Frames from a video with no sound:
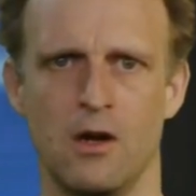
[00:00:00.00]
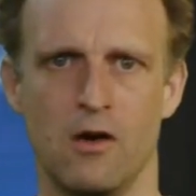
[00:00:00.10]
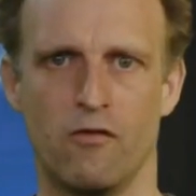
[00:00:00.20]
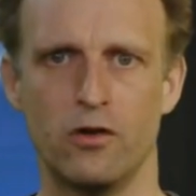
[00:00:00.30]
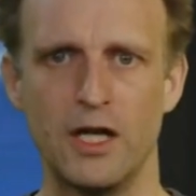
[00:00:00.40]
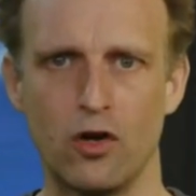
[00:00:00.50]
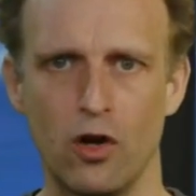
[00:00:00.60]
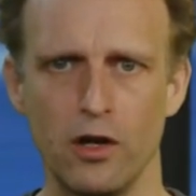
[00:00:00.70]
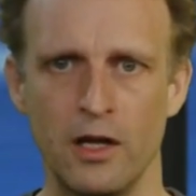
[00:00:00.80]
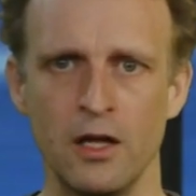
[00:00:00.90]
For
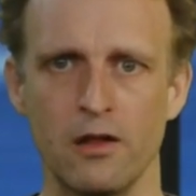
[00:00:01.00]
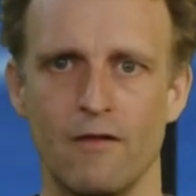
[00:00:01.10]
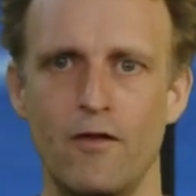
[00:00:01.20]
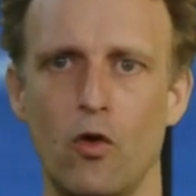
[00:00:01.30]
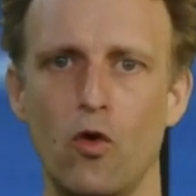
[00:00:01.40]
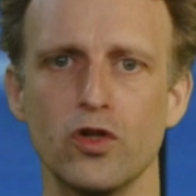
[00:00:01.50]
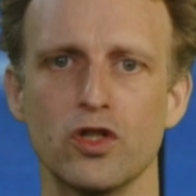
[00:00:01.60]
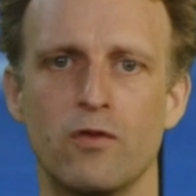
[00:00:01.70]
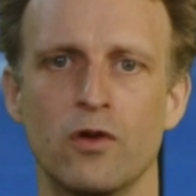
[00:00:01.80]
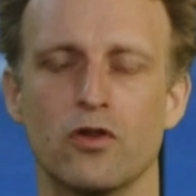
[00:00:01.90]
recordings, we also
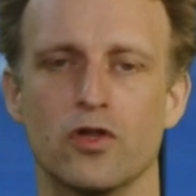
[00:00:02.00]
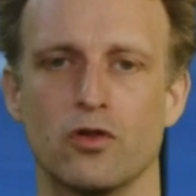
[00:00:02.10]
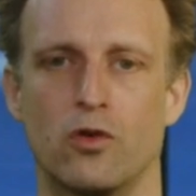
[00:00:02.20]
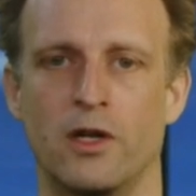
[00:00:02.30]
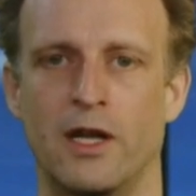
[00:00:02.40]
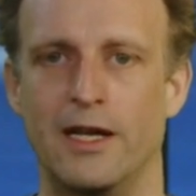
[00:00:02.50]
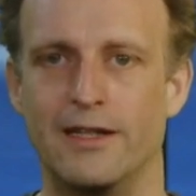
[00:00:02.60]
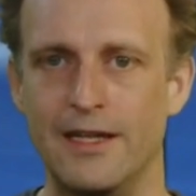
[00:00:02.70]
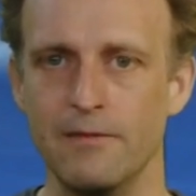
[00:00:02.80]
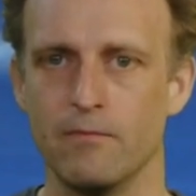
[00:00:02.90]
want to store an
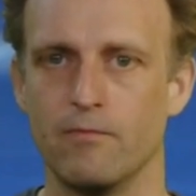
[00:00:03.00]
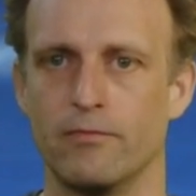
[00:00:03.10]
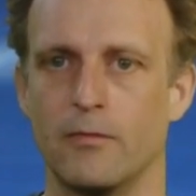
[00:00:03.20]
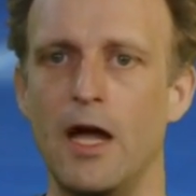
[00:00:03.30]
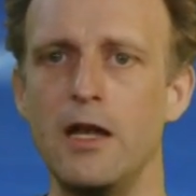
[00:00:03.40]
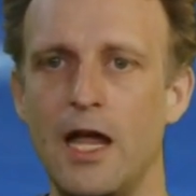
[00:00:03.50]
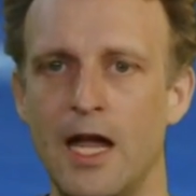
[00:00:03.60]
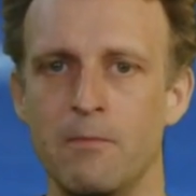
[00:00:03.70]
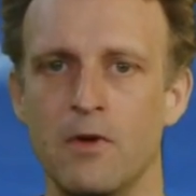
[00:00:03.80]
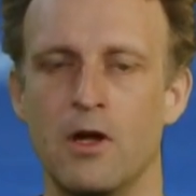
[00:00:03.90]
ID, a
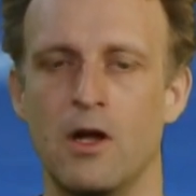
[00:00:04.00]
name,